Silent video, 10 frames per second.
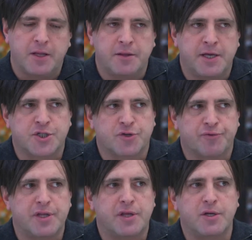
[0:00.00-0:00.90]
There's
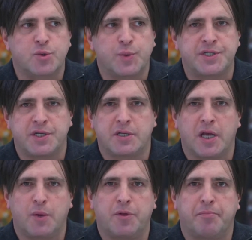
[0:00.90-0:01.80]
three things we sit
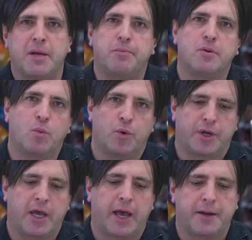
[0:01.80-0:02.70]
down with people and
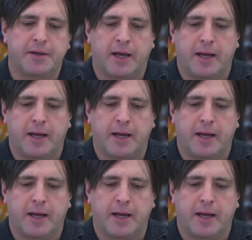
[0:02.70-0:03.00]
work out.